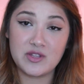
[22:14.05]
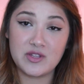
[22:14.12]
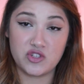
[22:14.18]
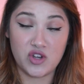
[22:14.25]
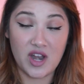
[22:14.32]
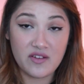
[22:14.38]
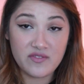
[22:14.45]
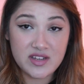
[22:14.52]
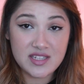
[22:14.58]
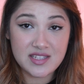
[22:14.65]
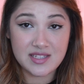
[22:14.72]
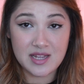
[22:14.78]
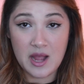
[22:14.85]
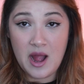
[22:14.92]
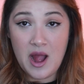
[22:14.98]
with Travis,
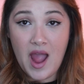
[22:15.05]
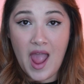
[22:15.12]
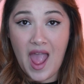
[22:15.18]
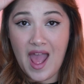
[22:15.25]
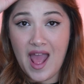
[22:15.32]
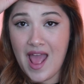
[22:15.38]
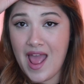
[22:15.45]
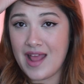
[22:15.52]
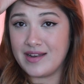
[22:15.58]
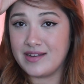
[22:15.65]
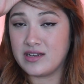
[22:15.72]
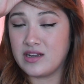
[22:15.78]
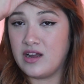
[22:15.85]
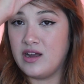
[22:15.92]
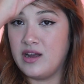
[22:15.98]
and